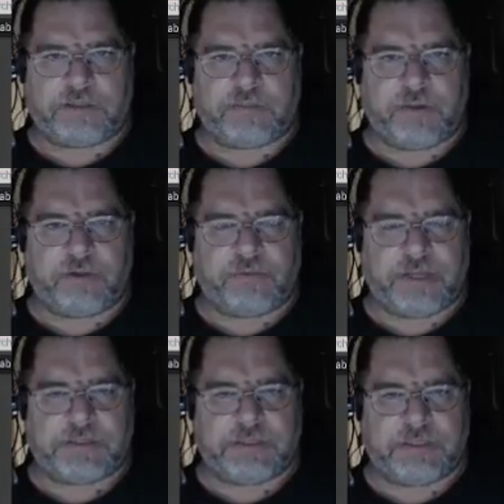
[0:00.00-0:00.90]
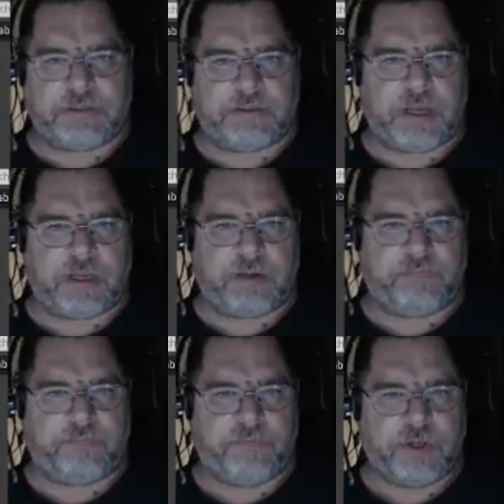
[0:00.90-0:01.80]
some other things in to kind of
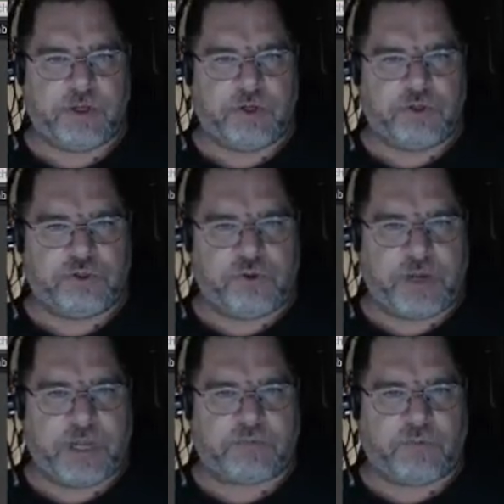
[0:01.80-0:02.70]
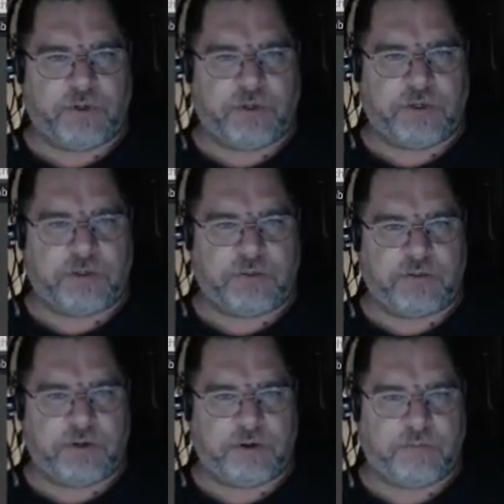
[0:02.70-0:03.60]
showcase what you can do
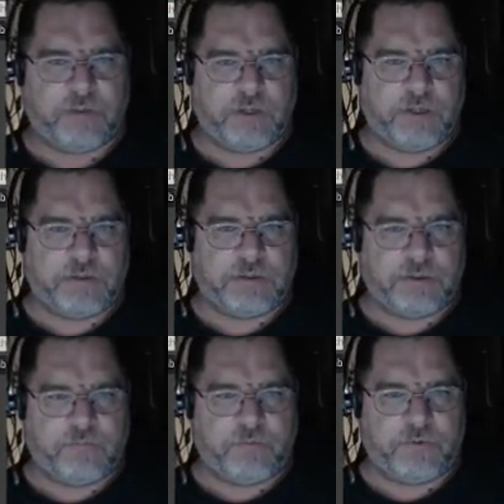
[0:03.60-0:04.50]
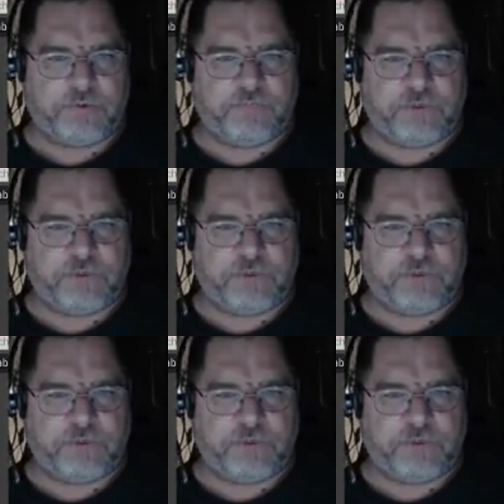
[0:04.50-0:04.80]
here. So with the, the